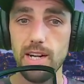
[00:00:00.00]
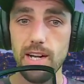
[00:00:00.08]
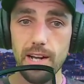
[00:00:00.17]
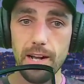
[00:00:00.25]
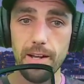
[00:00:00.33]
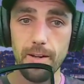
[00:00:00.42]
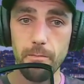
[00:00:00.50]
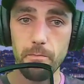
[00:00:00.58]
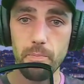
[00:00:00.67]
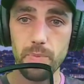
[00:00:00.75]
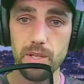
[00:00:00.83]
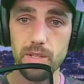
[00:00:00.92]
Um,
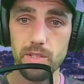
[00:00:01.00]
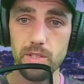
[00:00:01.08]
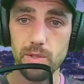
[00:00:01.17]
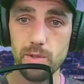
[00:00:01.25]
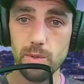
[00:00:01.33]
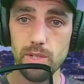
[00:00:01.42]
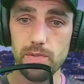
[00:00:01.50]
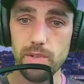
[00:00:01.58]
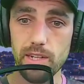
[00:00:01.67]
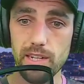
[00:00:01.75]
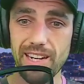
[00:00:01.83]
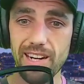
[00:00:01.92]
so do I fear
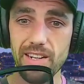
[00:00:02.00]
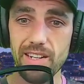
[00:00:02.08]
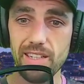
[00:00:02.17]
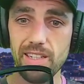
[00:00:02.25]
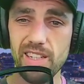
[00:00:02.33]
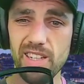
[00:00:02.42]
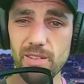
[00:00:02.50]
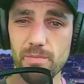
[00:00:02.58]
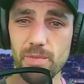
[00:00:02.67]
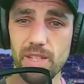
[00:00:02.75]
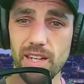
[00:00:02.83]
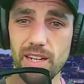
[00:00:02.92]
Gardaí?
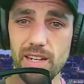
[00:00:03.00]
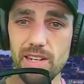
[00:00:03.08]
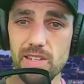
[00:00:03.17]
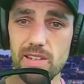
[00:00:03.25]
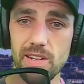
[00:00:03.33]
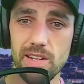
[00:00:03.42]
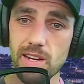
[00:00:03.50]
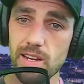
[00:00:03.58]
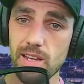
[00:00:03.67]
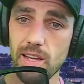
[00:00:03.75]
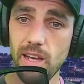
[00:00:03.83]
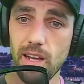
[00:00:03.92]
Yeah,
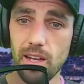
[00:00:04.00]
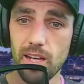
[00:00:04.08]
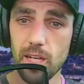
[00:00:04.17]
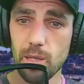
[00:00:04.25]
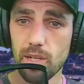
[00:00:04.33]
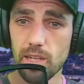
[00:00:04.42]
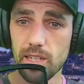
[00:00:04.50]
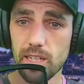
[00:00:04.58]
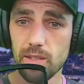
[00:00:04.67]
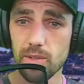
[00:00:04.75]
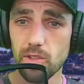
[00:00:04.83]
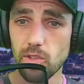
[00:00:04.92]
slightly. What are they
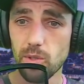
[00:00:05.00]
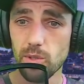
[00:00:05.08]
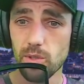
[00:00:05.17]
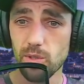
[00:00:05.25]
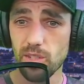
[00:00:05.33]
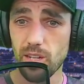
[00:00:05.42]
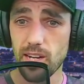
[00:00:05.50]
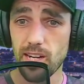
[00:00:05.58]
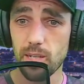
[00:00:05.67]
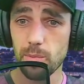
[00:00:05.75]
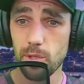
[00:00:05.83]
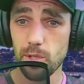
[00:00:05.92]
going to do? They're going to lock
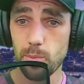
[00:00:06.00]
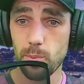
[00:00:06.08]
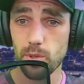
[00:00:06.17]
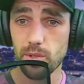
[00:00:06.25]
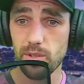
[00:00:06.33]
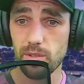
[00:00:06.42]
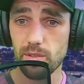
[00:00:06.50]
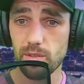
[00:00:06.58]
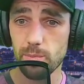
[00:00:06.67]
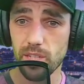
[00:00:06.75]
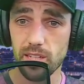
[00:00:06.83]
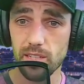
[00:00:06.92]
me up. But to be
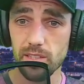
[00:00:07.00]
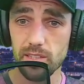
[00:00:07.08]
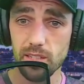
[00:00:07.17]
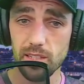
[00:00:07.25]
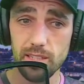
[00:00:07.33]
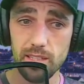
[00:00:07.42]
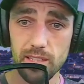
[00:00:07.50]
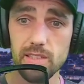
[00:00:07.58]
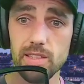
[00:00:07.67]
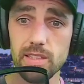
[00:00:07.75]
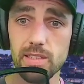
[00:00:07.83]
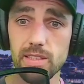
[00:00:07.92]
honest, like these
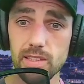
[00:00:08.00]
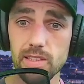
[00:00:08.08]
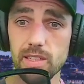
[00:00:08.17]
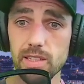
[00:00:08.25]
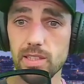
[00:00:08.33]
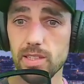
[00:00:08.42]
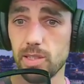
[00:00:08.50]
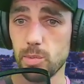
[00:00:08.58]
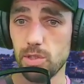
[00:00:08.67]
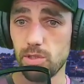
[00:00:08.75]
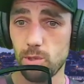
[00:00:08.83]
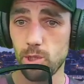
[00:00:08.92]
these other guys would
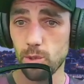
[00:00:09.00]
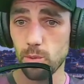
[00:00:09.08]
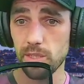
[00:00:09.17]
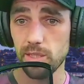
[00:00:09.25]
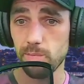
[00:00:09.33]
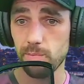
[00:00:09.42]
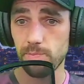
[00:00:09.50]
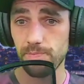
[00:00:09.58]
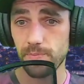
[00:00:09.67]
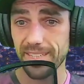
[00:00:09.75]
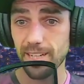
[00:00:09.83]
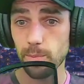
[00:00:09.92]
shoot me,
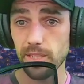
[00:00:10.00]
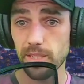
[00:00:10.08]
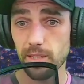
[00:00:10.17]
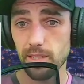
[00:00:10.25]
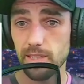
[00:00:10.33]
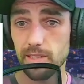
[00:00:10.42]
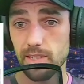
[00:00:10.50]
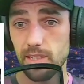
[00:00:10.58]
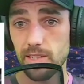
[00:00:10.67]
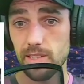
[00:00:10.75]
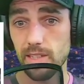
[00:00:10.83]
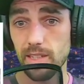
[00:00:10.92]
kill me, like
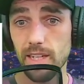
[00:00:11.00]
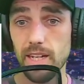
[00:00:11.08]
seriously.